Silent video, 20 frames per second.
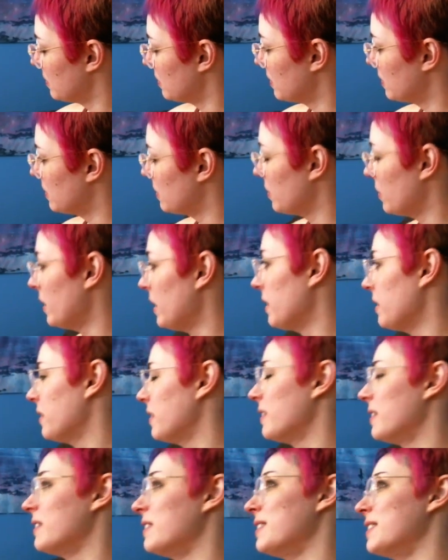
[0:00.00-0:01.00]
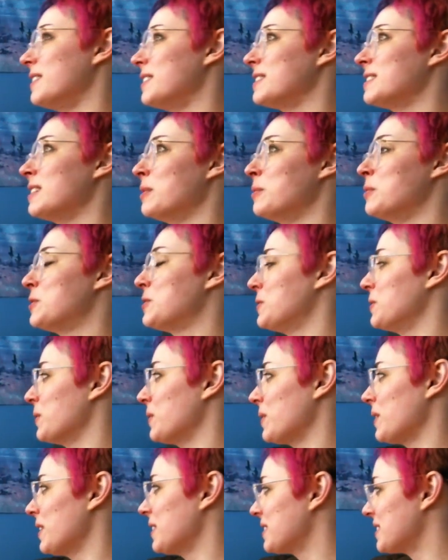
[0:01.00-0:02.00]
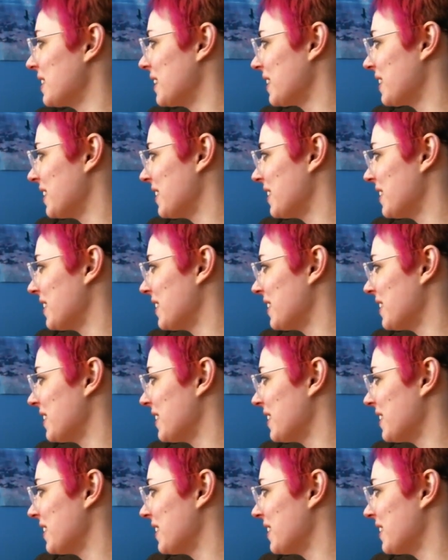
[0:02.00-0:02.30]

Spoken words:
Well, some snoring's not good.